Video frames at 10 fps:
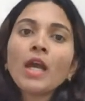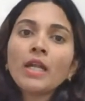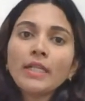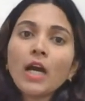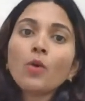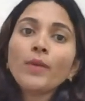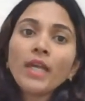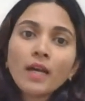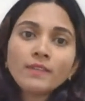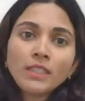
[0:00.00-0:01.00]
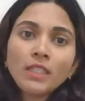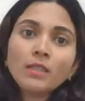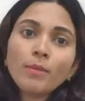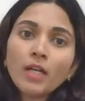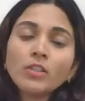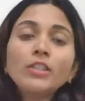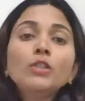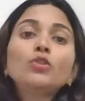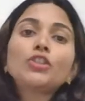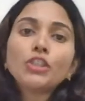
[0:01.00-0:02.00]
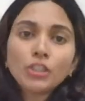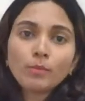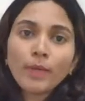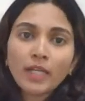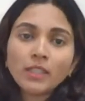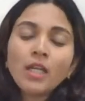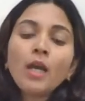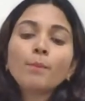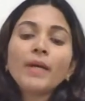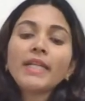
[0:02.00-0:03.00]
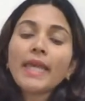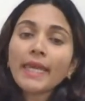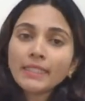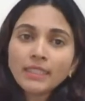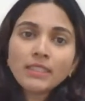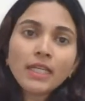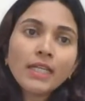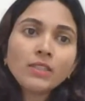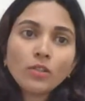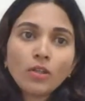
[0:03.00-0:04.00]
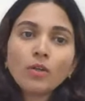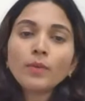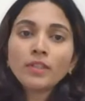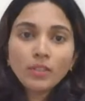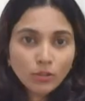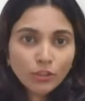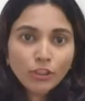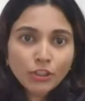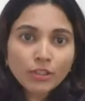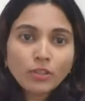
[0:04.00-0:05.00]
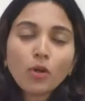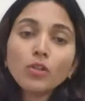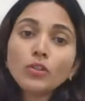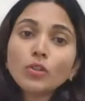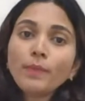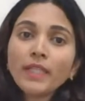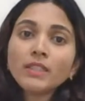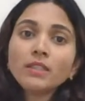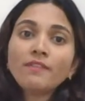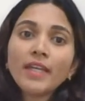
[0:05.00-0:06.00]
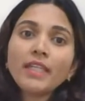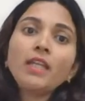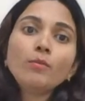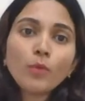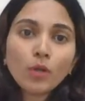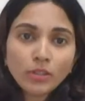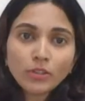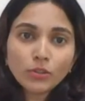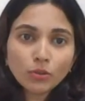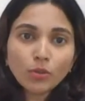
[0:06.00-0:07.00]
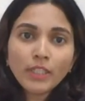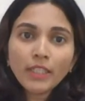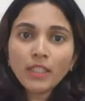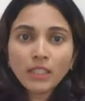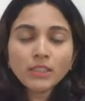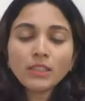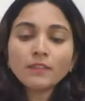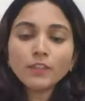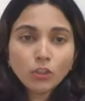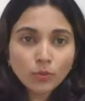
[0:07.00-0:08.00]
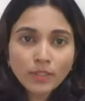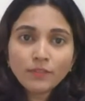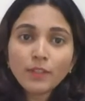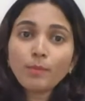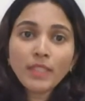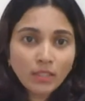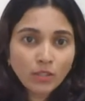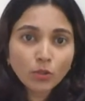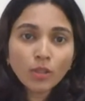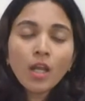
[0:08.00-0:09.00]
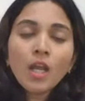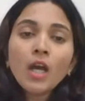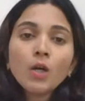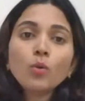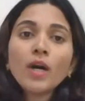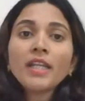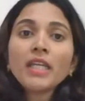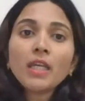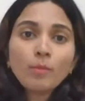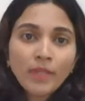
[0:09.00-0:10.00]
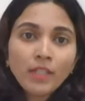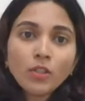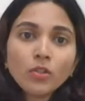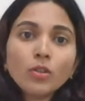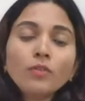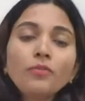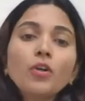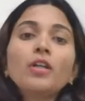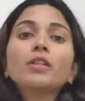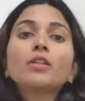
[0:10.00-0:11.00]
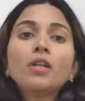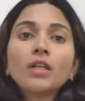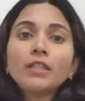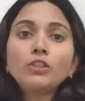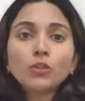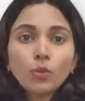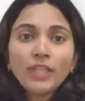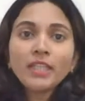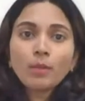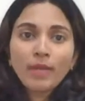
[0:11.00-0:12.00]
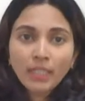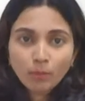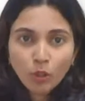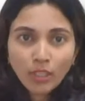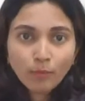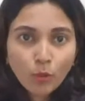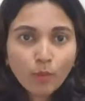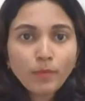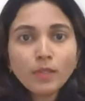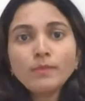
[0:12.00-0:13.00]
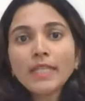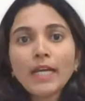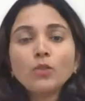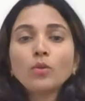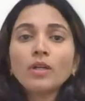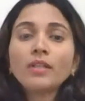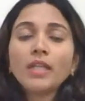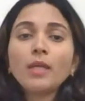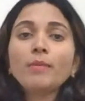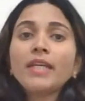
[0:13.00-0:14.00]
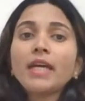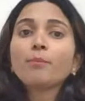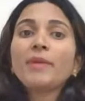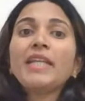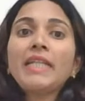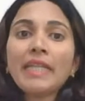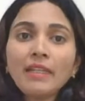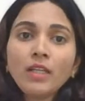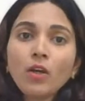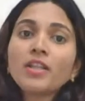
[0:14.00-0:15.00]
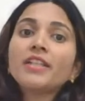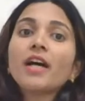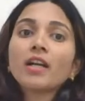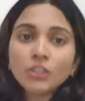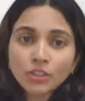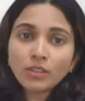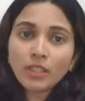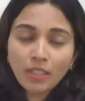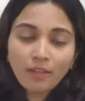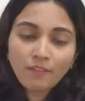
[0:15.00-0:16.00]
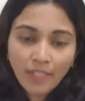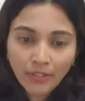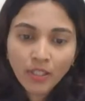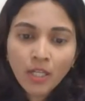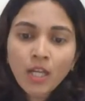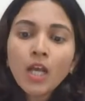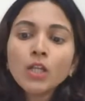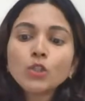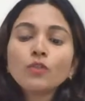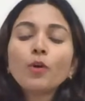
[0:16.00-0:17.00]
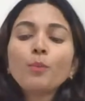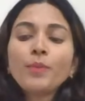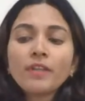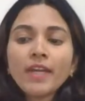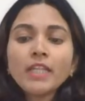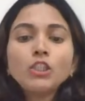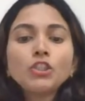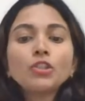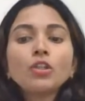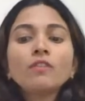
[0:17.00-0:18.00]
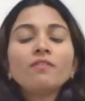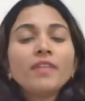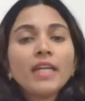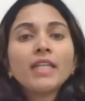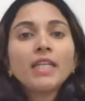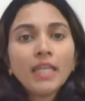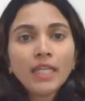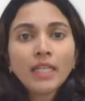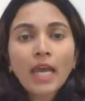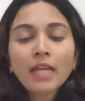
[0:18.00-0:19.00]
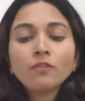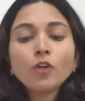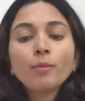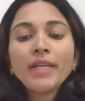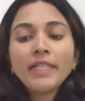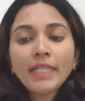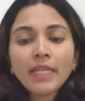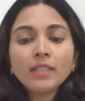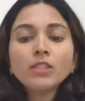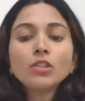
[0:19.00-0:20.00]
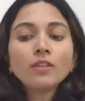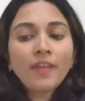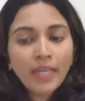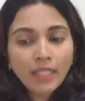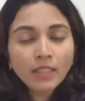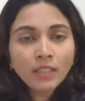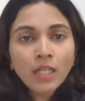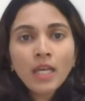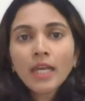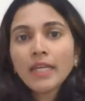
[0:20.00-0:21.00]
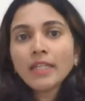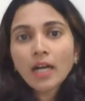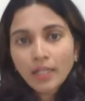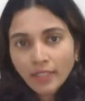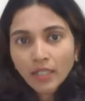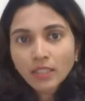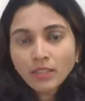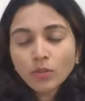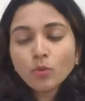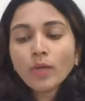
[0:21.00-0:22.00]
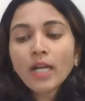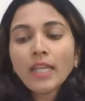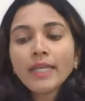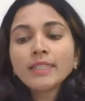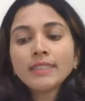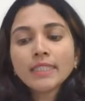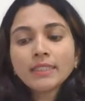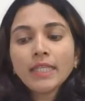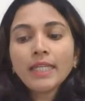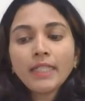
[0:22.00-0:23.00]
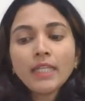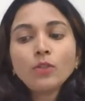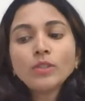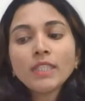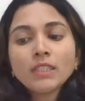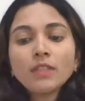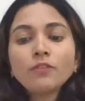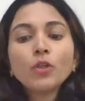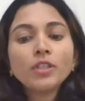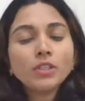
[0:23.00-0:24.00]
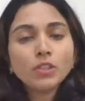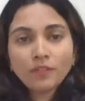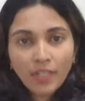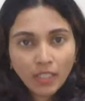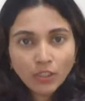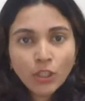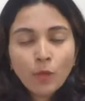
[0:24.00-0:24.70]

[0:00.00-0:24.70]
Now we have seen about the nutrition part, but exercise along with nutrition also plays a very important role in these individuals with PCO who are aiming, for controlling their metabolic problems, and who are aiming maintaining or reduction in their weight. So for prevention of weight gain and for maintenance of health in adults who are like 18 to 64 years of age,